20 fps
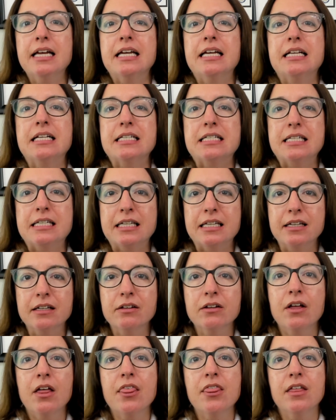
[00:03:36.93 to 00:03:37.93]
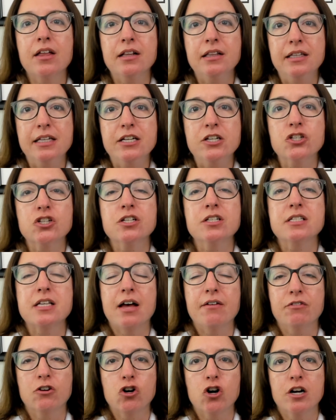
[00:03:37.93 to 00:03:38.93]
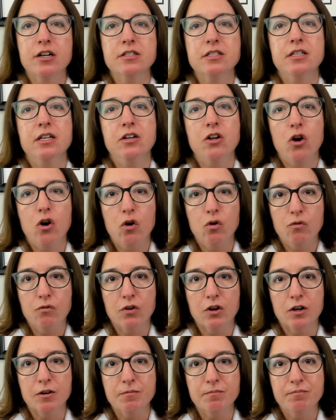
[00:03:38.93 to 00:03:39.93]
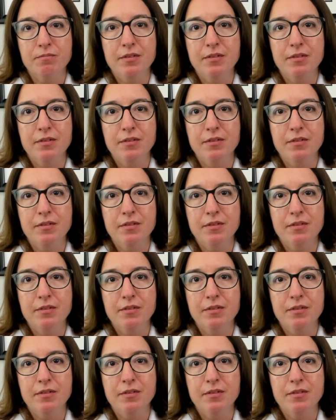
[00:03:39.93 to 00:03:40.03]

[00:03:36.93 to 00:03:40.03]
until the lesions have crusted over.